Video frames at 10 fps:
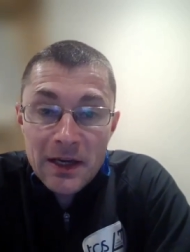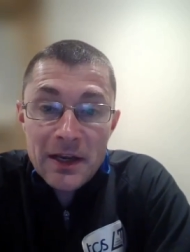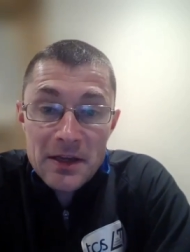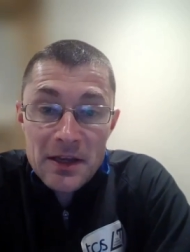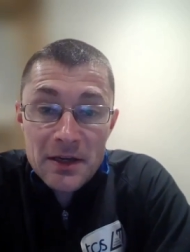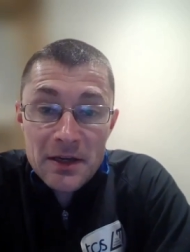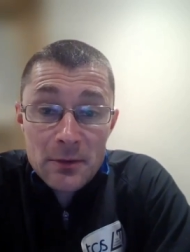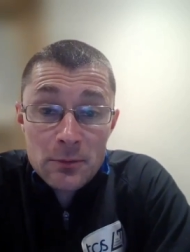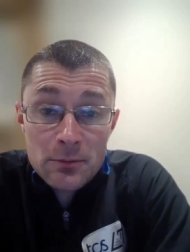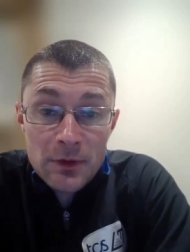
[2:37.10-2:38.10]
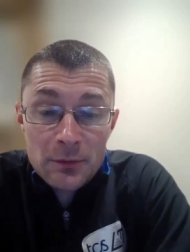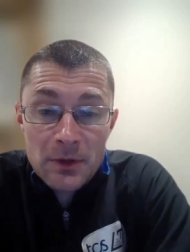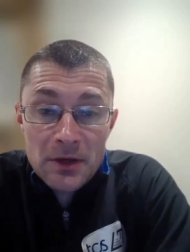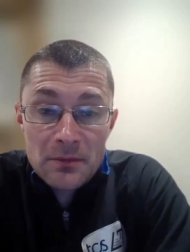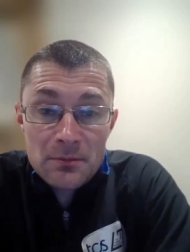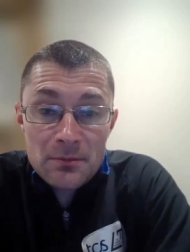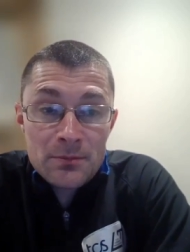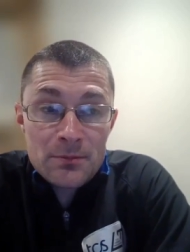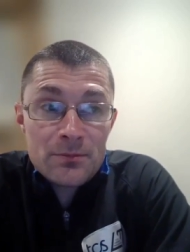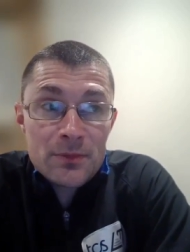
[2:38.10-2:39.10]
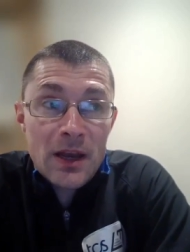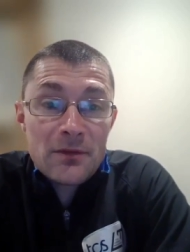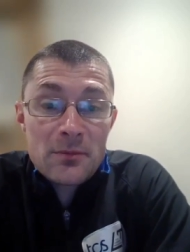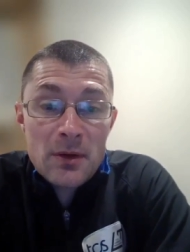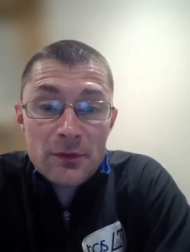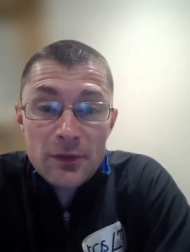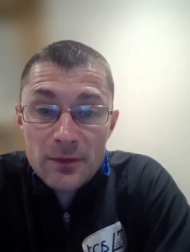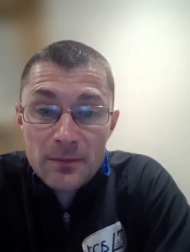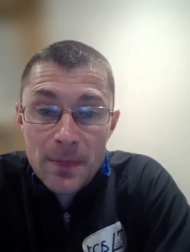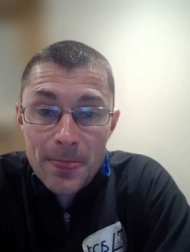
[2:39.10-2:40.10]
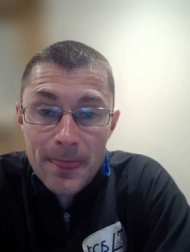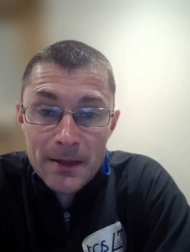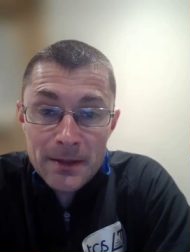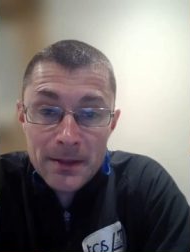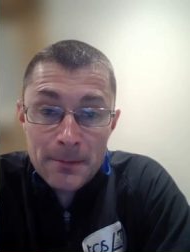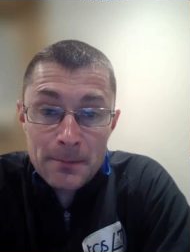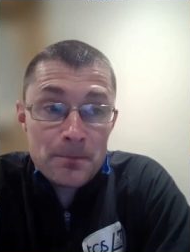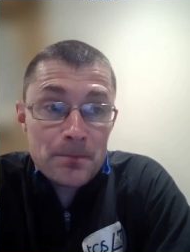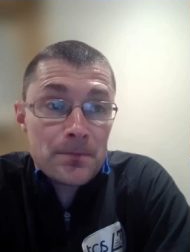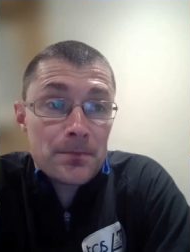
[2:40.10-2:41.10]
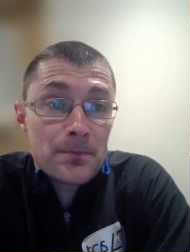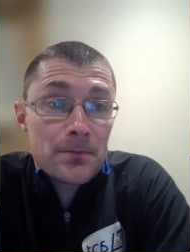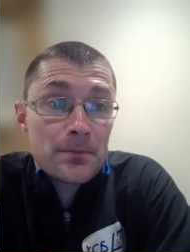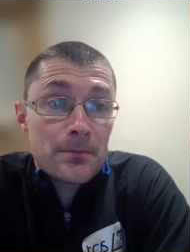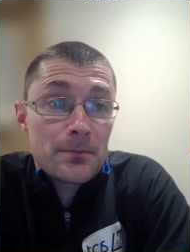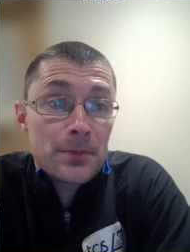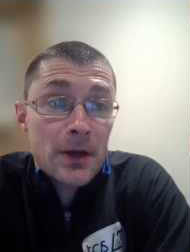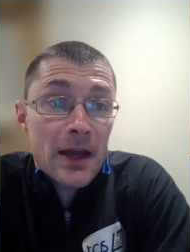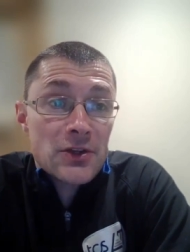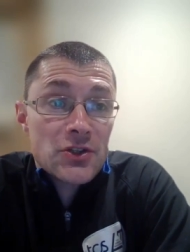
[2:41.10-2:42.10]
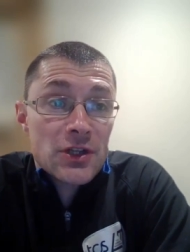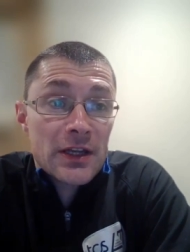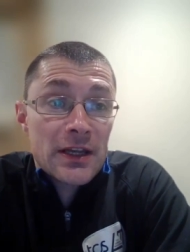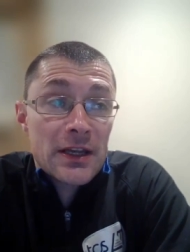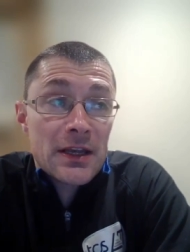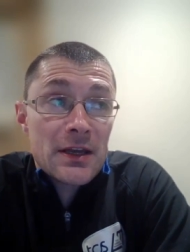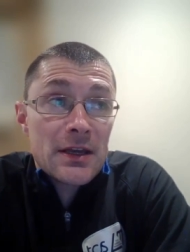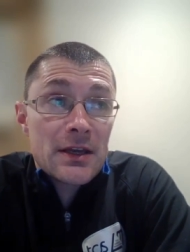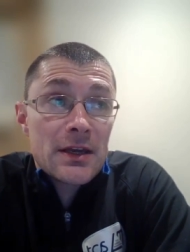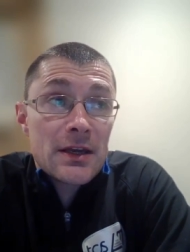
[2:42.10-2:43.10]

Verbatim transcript: nearly a year now. It's been 11 months. Um, but actually,